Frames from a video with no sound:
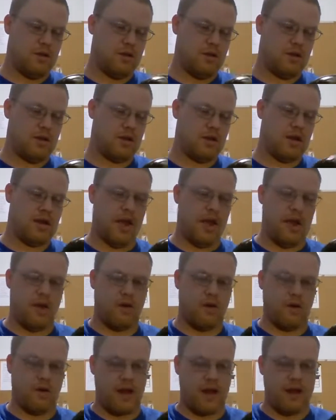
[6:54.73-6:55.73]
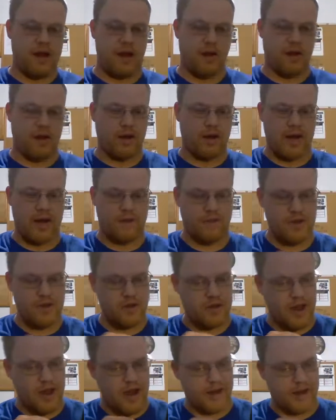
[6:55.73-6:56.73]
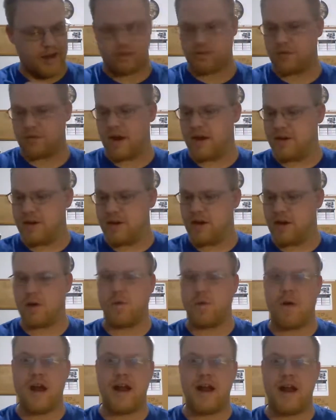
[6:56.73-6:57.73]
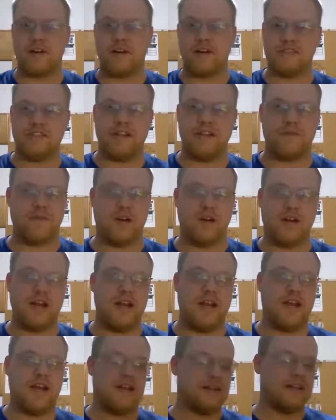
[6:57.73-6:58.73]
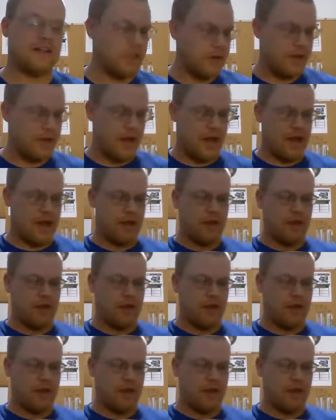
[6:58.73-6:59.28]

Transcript: I know a lot of you guys run your wires differently, and that's okay.